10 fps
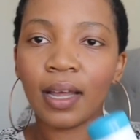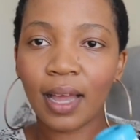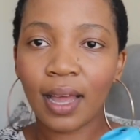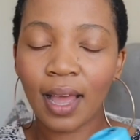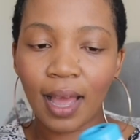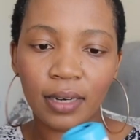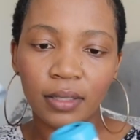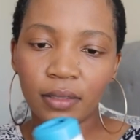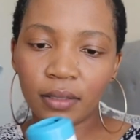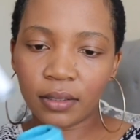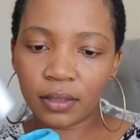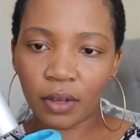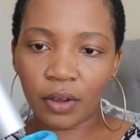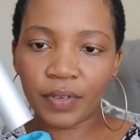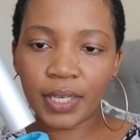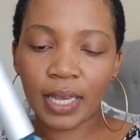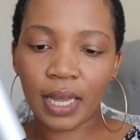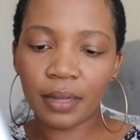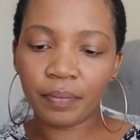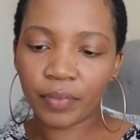handle over
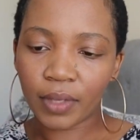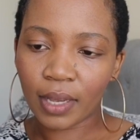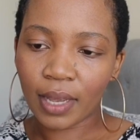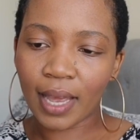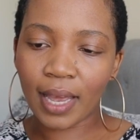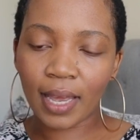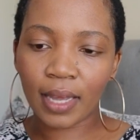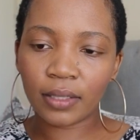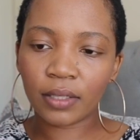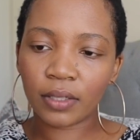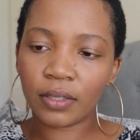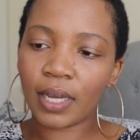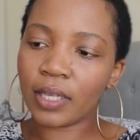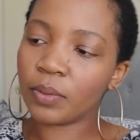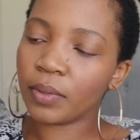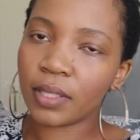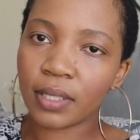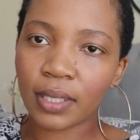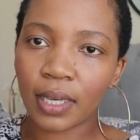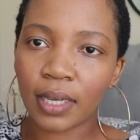here, and you guys will
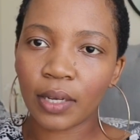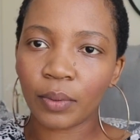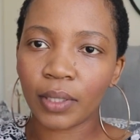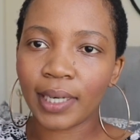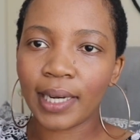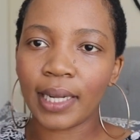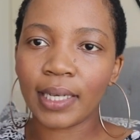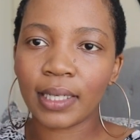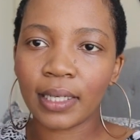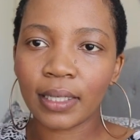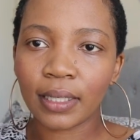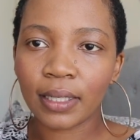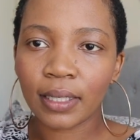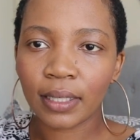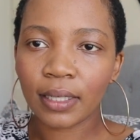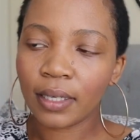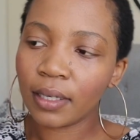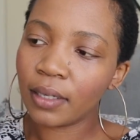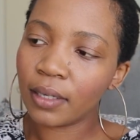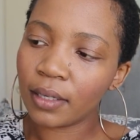see it will click.
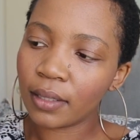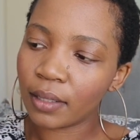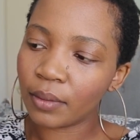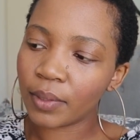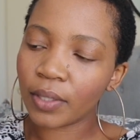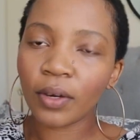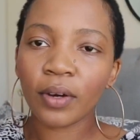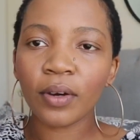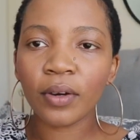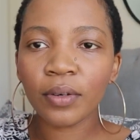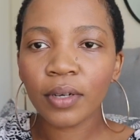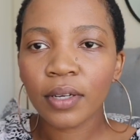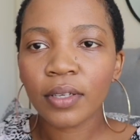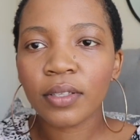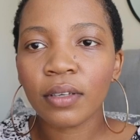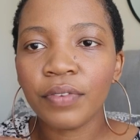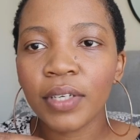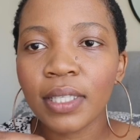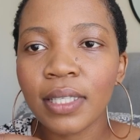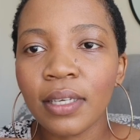There we go. So if you
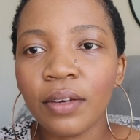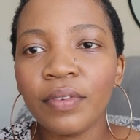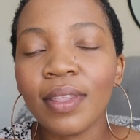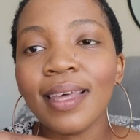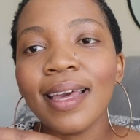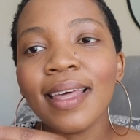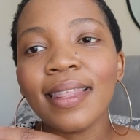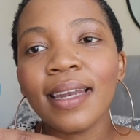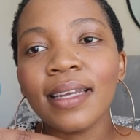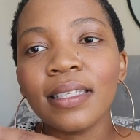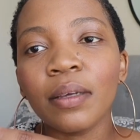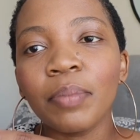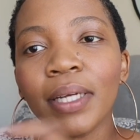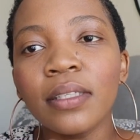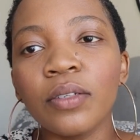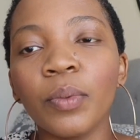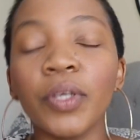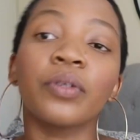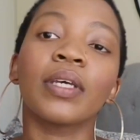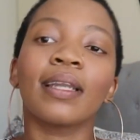can see over there, that is a button where
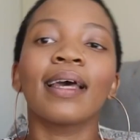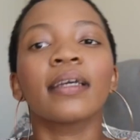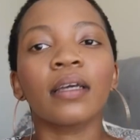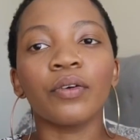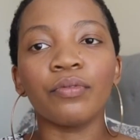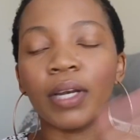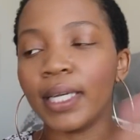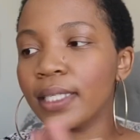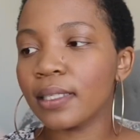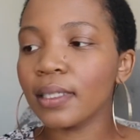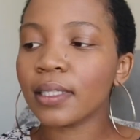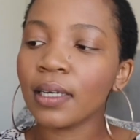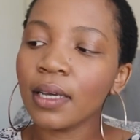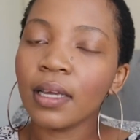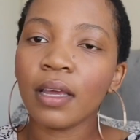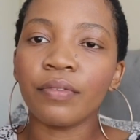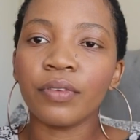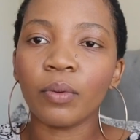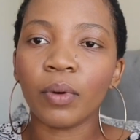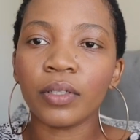you can like release it if
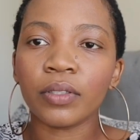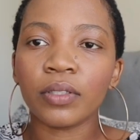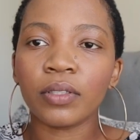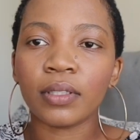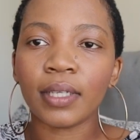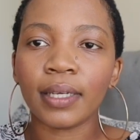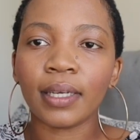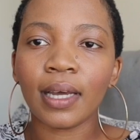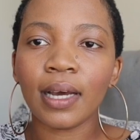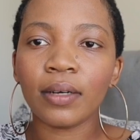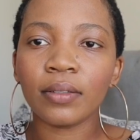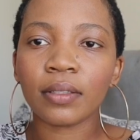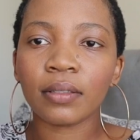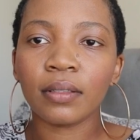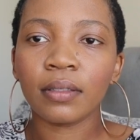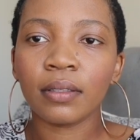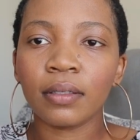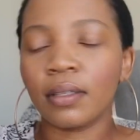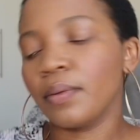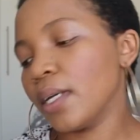you want to take it out.
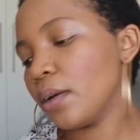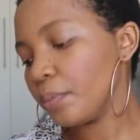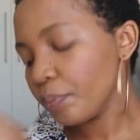There we go.